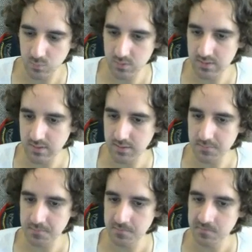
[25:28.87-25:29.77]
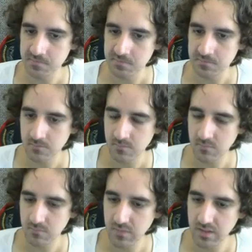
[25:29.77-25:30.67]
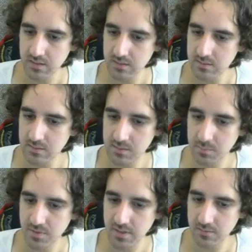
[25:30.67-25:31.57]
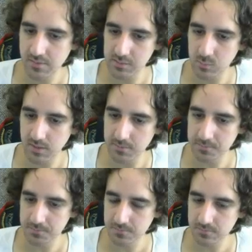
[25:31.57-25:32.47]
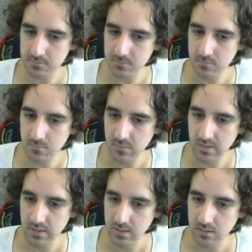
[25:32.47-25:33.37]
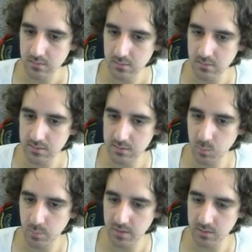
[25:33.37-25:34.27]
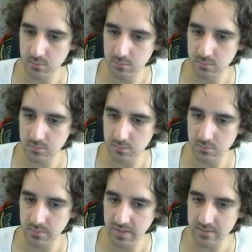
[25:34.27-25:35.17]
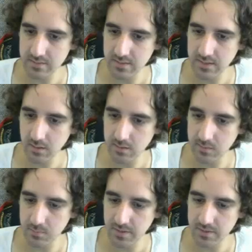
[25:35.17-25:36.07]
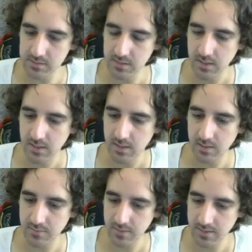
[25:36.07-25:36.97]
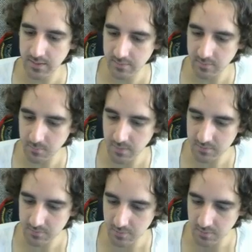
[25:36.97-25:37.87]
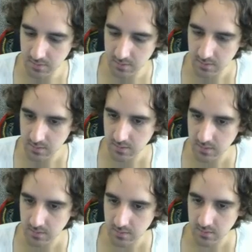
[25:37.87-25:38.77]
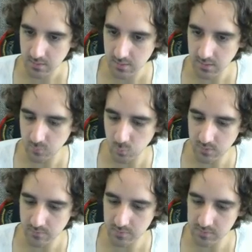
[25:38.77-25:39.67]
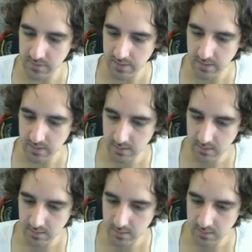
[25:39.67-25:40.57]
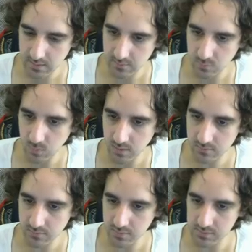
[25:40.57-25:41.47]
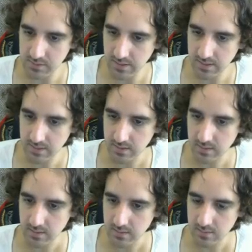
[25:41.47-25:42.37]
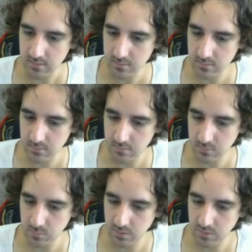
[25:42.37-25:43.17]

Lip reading: is not separating very well. So let's see what we can do to make it stand out a little better. I think I have a mat for it. I have one for that, and I have one for that. So we're gonna need both of them, okay?